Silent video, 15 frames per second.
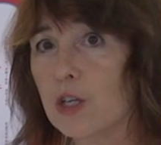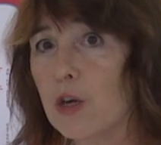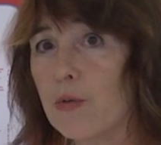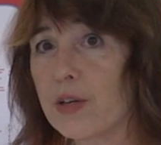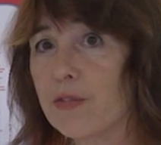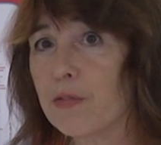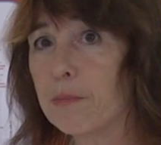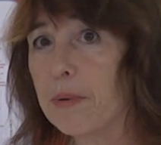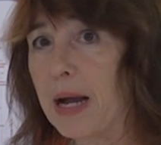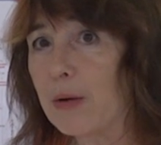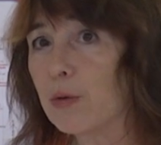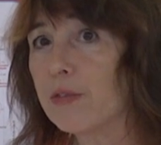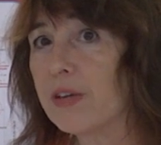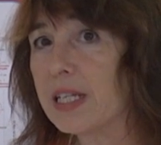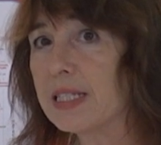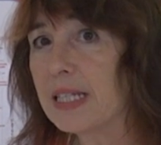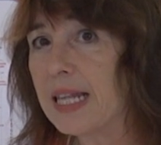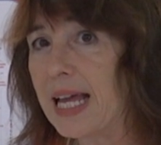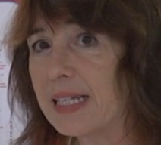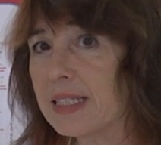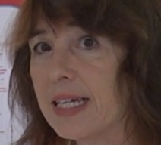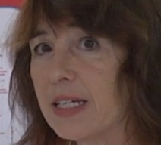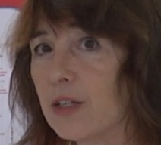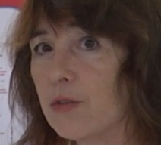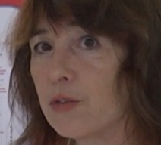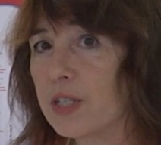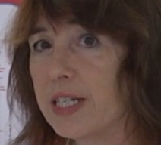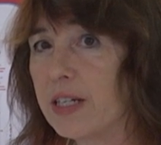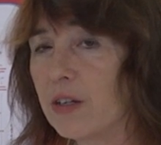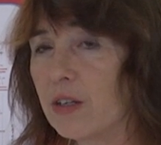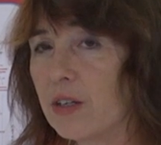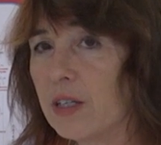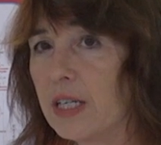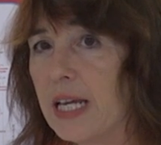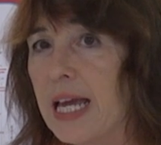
going from pyruvate to lactate over here.